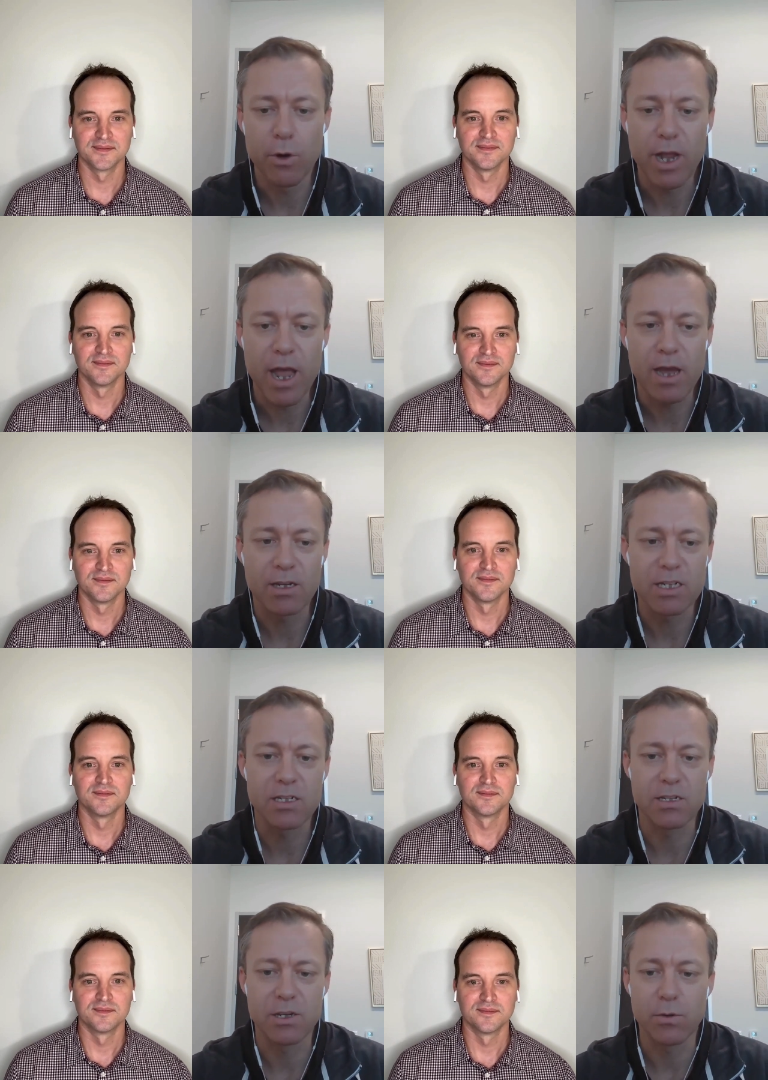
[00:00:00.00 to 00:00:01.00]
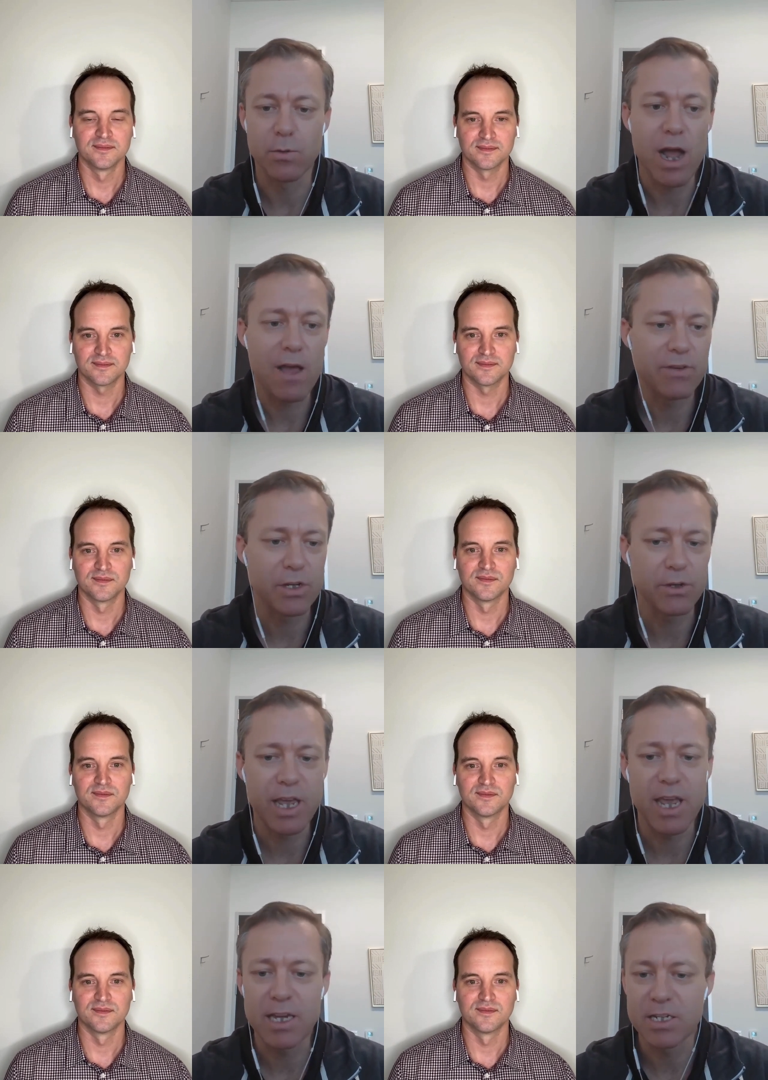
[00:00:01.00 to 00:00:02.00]
Speaker 1: workouts to your wife to your
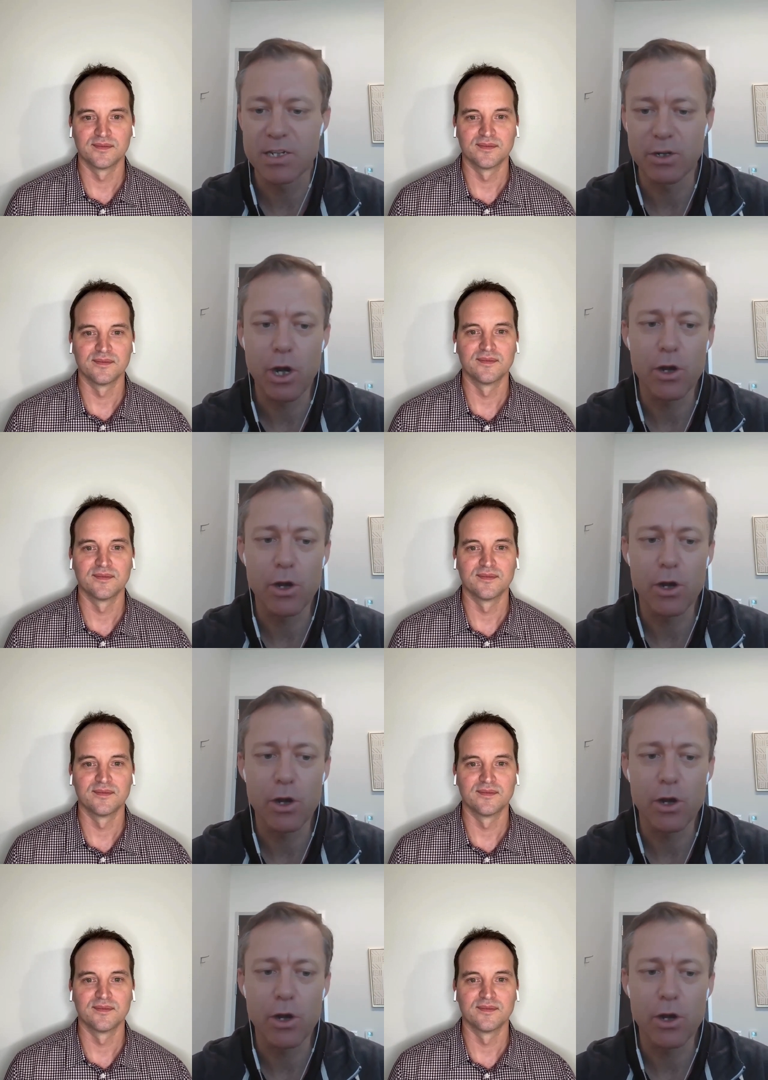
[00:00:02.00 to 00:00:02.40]
kids to your